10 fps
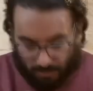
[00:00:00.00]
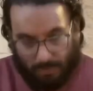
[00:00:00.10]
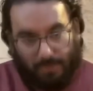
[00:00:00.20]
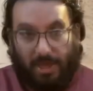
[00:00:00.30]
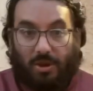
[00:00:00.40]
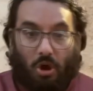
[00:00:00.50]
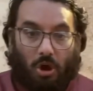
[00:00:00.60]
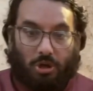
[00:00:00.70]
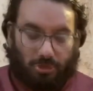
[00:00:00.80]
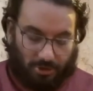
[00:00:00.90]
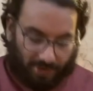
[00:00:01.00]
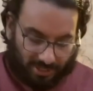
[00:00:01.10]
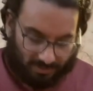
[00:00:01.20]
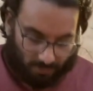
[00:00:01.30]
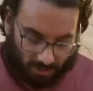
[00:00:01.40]
being harsh or
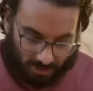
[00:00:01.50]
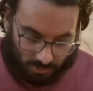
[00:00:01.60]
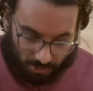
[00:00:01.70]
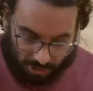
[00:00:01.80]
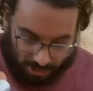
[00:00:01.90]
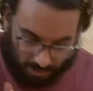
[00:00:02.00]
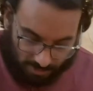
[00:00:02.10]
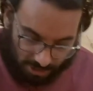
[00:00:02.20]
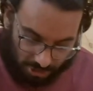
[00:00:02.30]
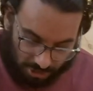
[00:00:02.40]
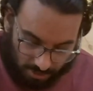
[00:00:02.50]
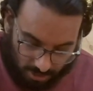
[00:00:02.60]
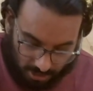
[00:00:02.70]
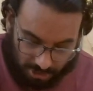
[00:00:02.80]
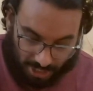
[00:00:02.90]
aggressive with this. We're just going to be
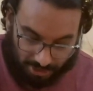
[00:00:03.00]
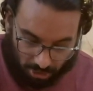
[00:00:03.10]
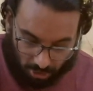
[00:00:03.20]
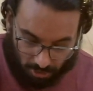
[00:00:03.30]
gentle